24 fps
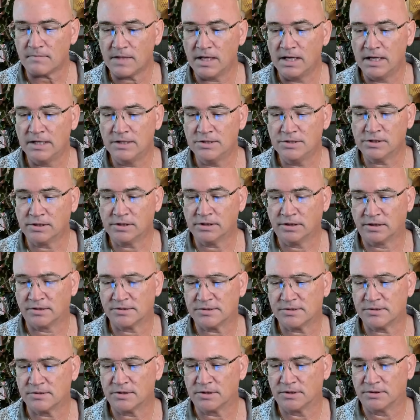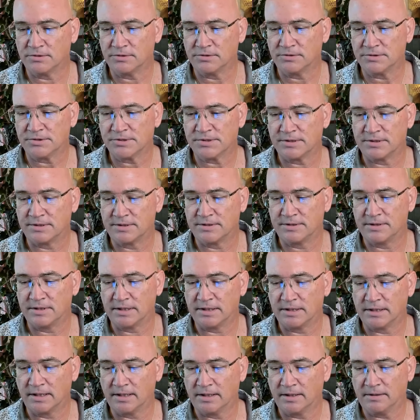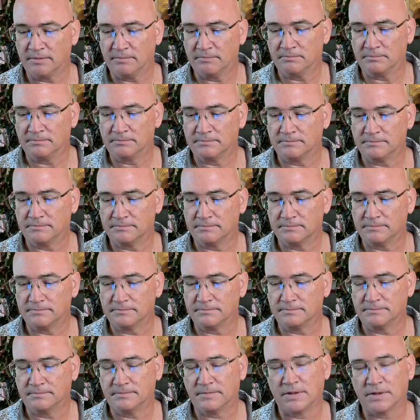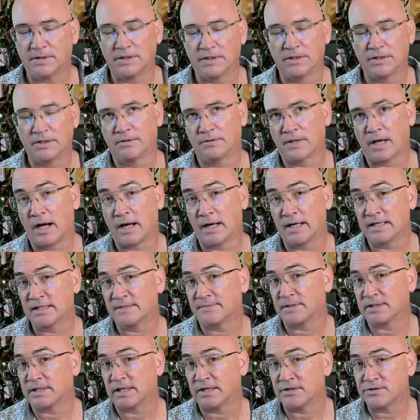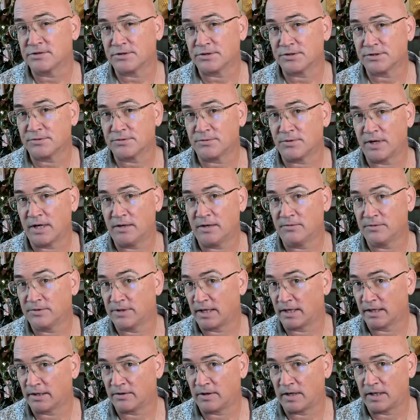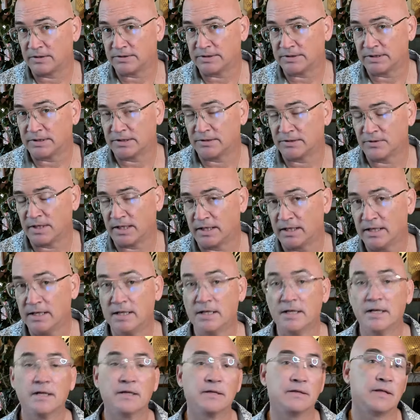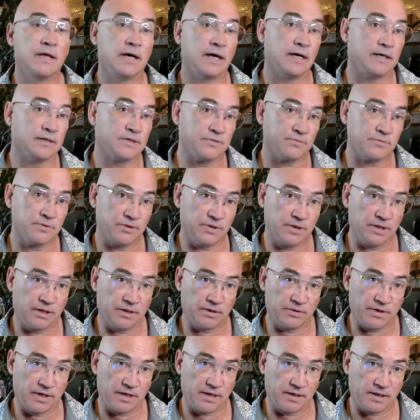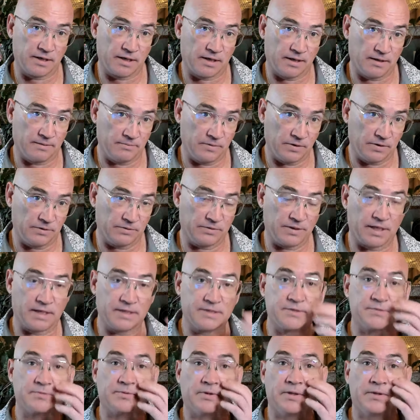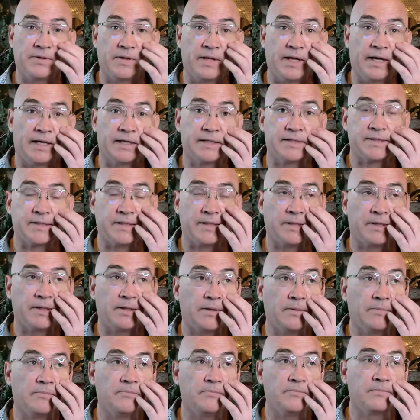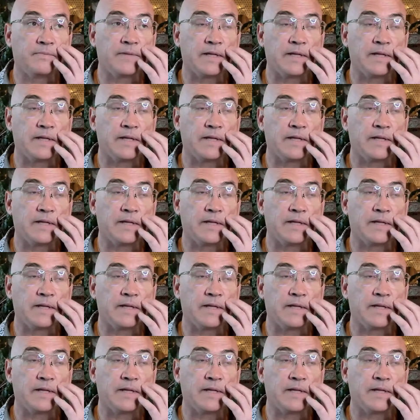And you can also use the, um, you know, the highest potentials ring with that grounding ring. That's really a great combo. That's one that, um,